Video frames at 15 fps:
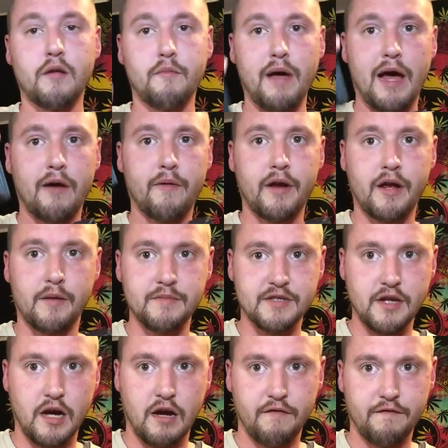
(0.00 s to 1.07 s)
battery comes
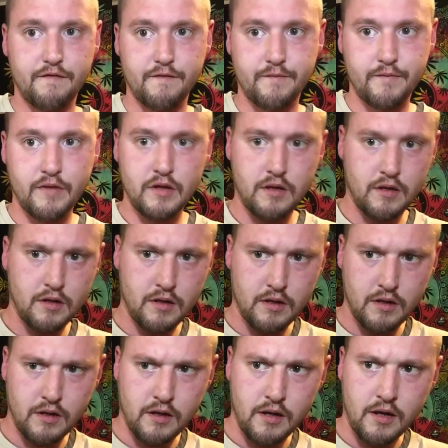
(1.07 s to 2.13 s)
off.
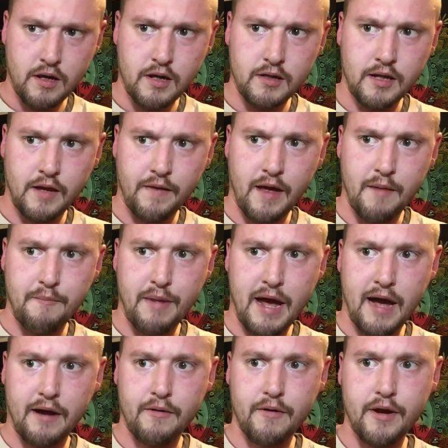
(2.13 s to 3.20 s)
Now that
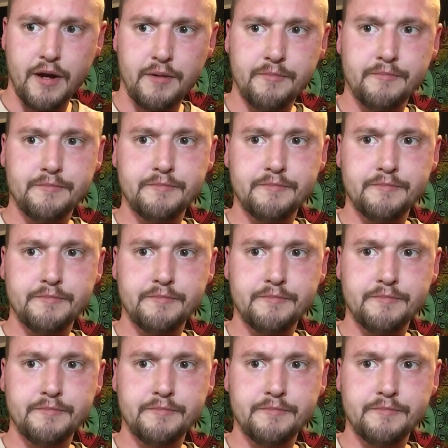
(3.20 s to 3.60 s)
battery